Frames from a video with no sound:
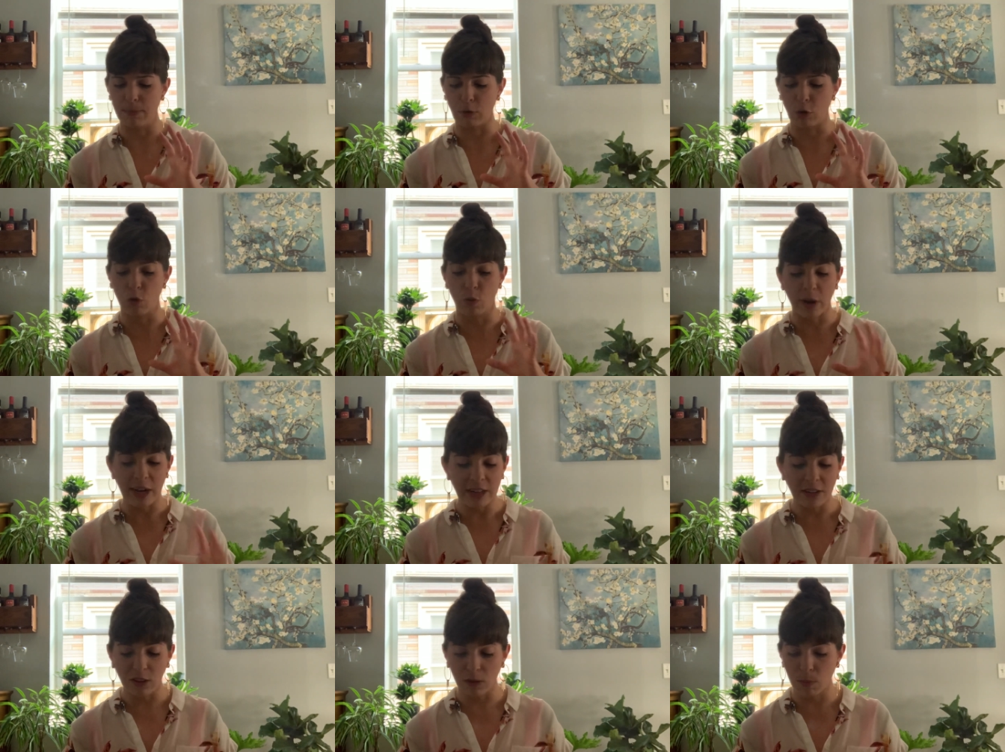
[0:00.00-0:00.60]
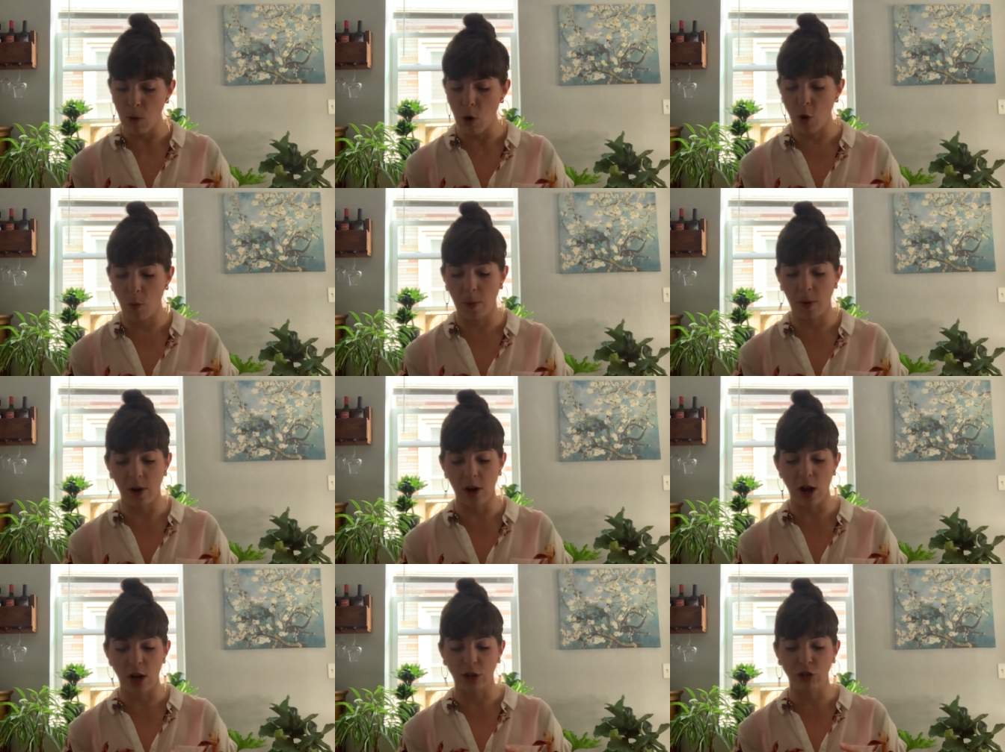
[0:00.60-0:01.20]
Great smoke
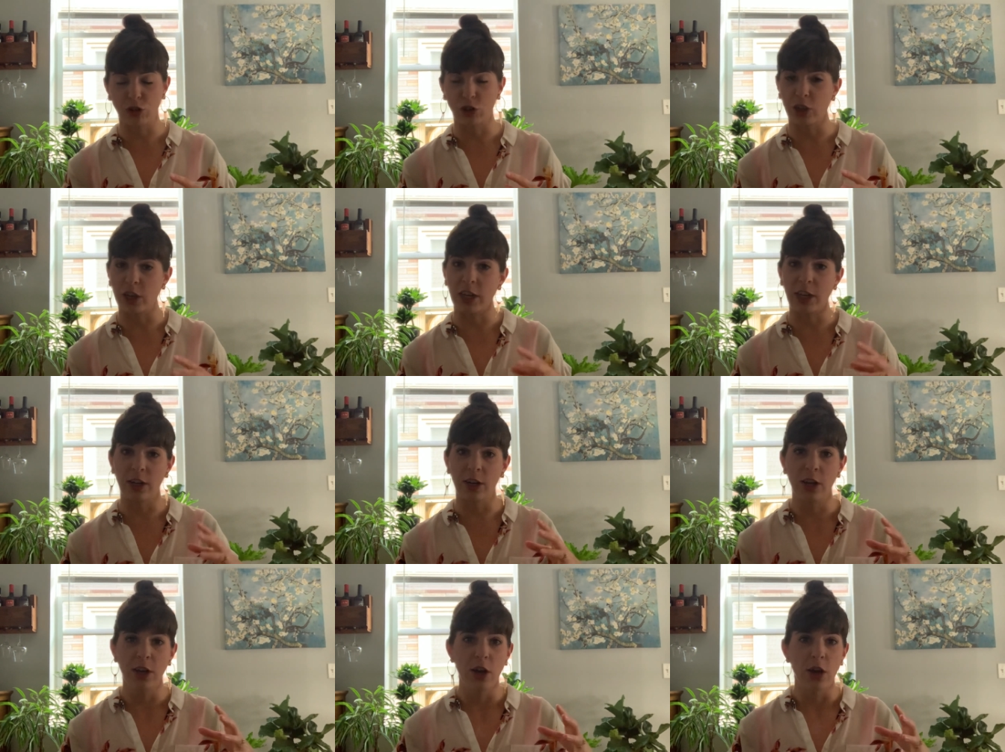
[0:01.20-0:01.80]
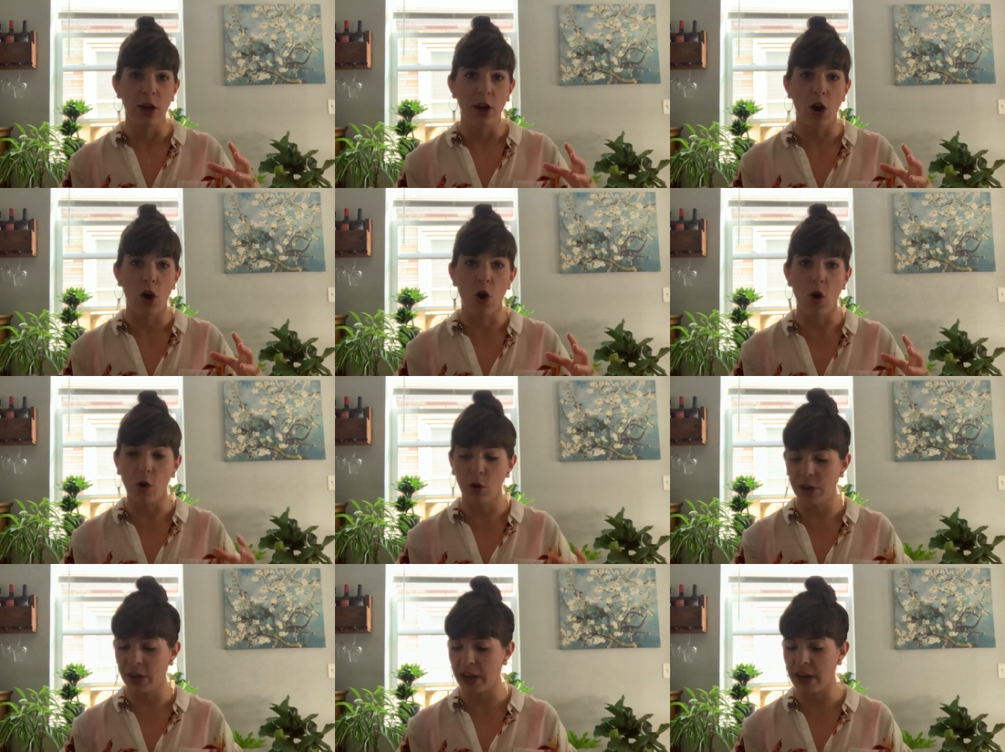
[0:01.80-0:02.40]
production,
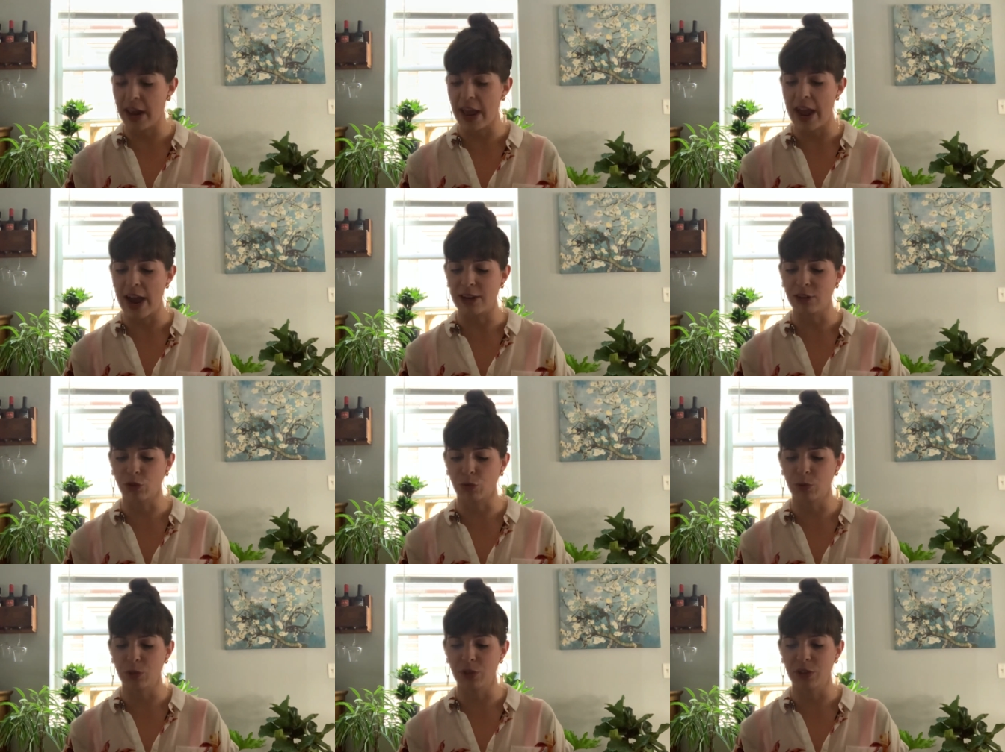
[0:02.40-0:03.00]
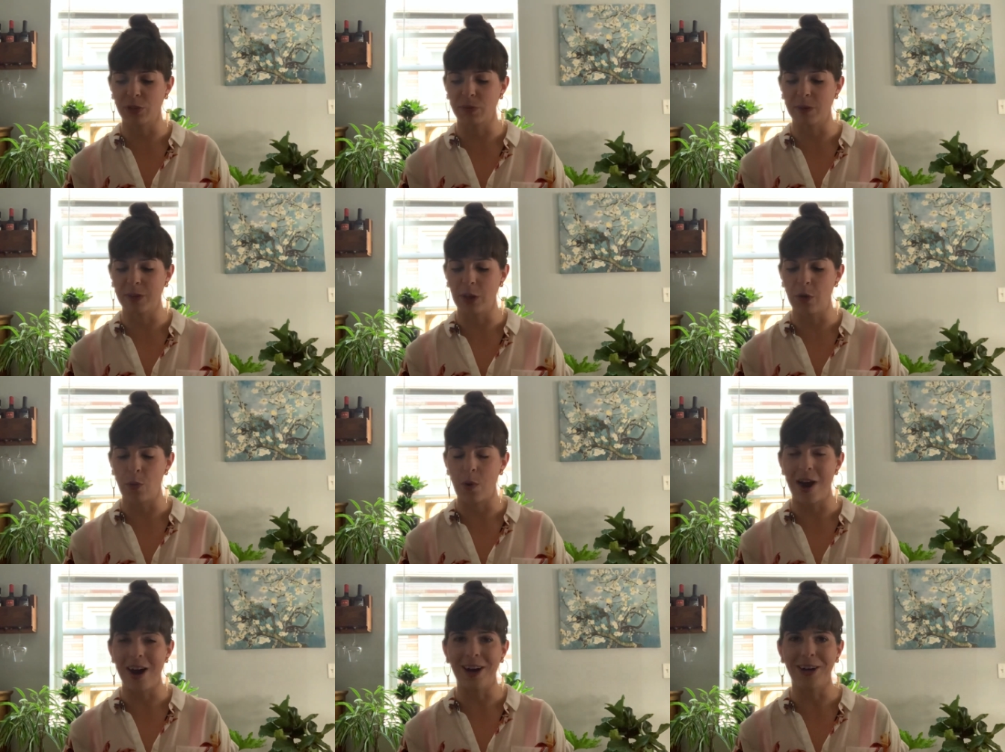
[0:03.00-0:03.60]
holding an ash really, really
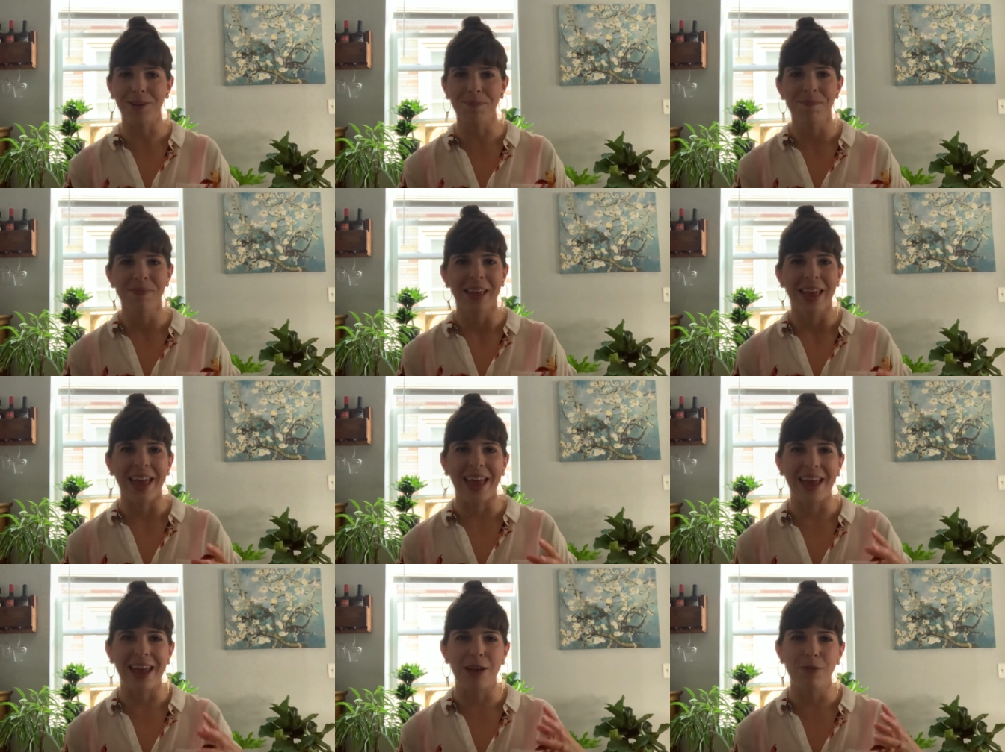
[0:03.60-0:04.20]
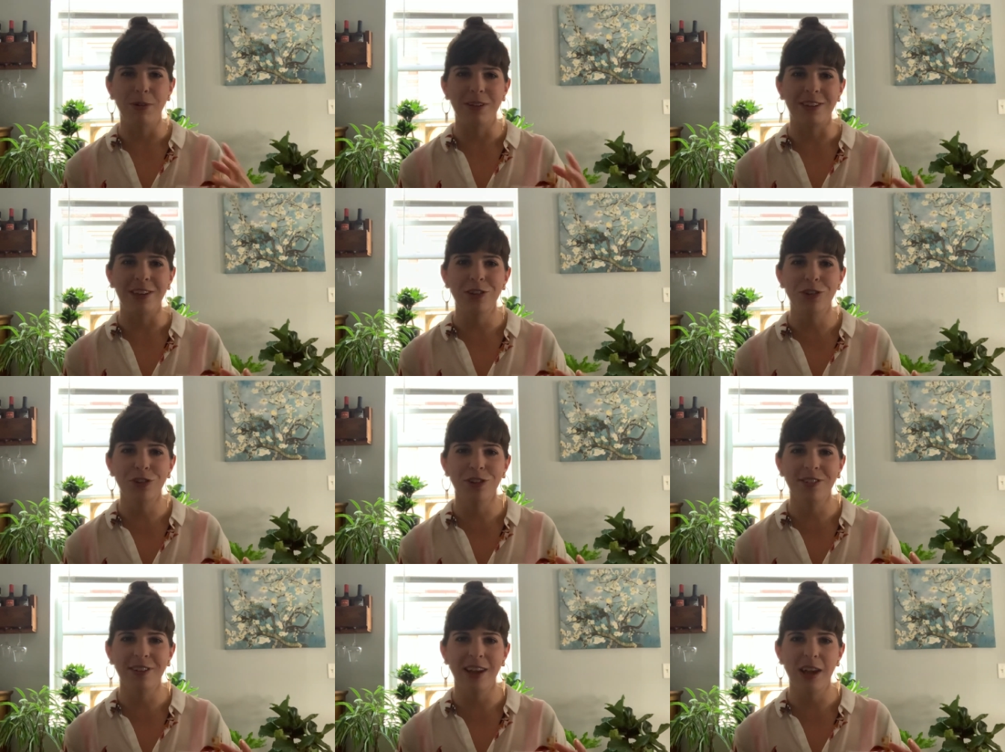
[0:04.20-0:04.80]
well. And what's
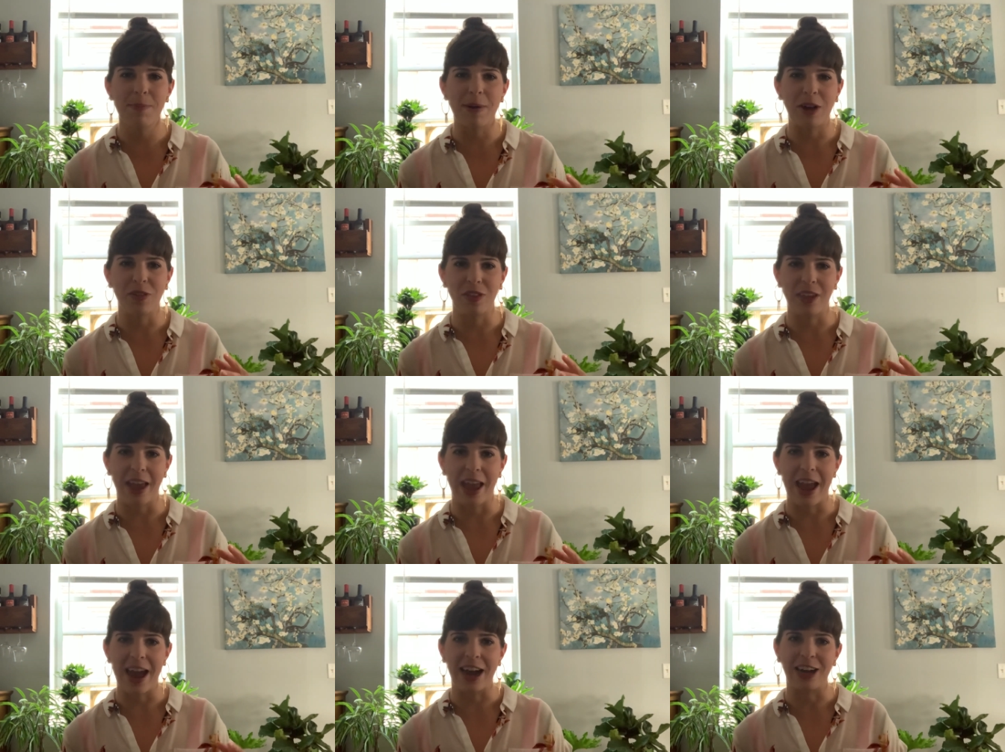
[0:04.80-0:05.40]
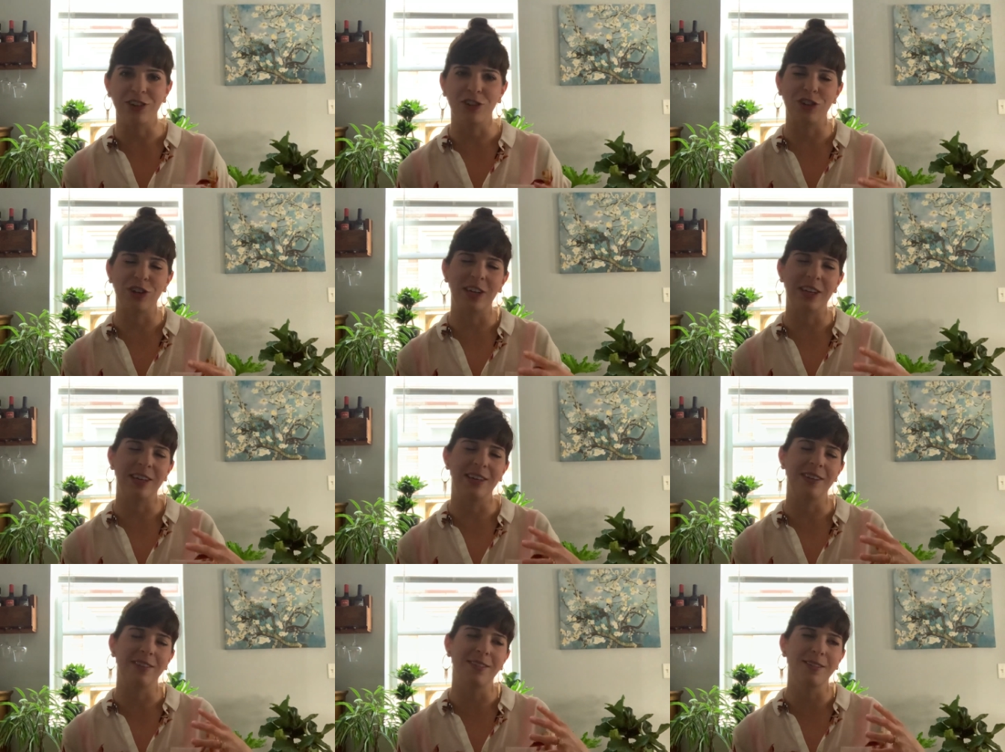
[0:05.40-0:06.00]
interesting about the ash
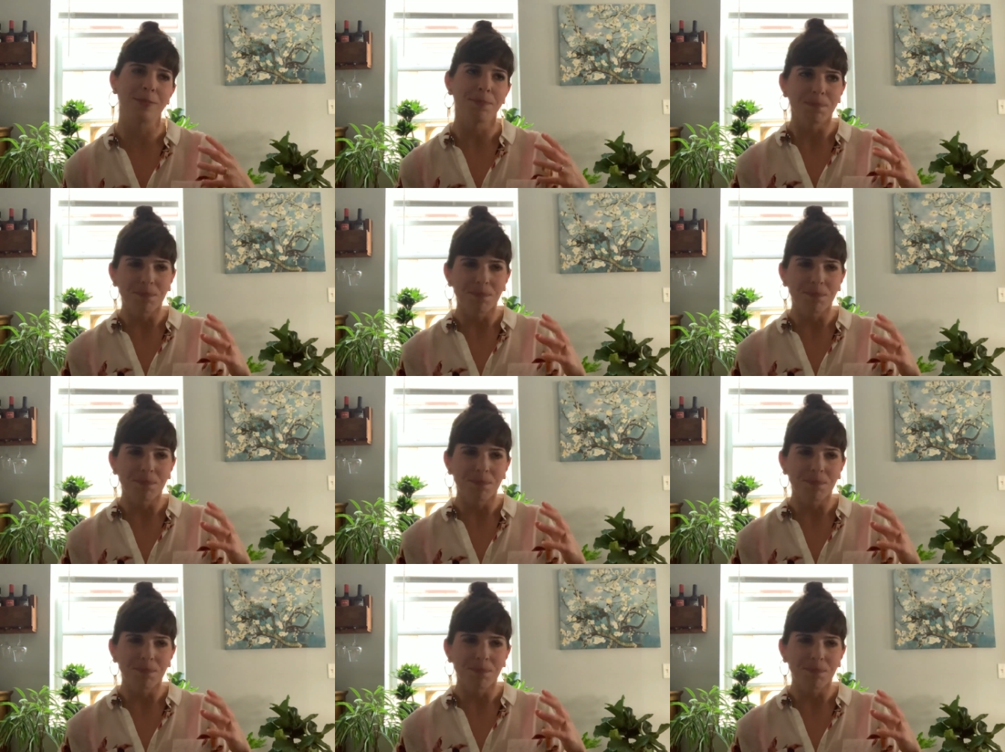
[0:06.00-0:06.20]
is